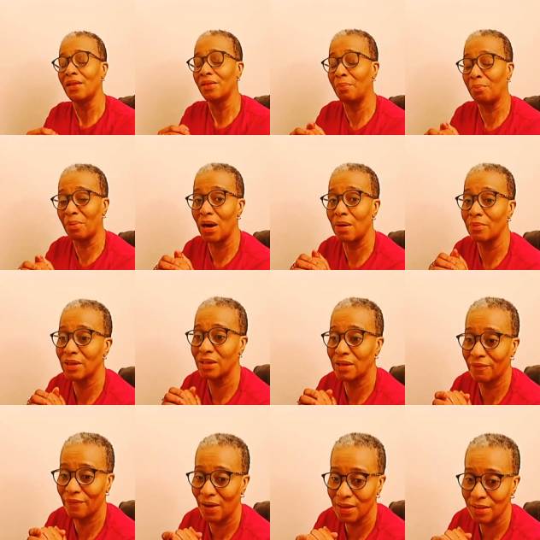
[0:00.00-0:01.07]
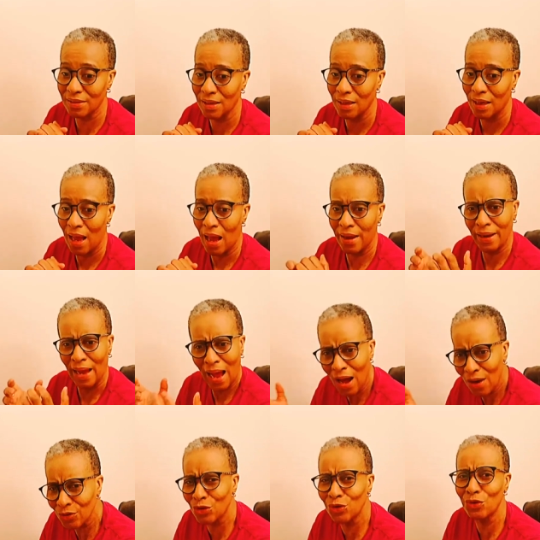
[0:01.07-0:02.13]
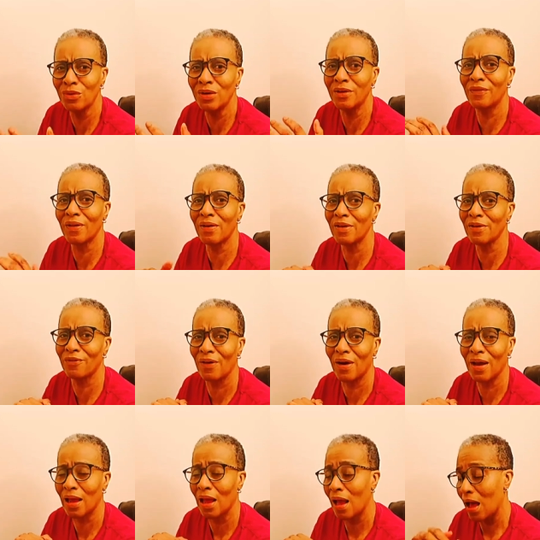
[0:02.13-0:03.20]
the primary device? And how do you re-verify?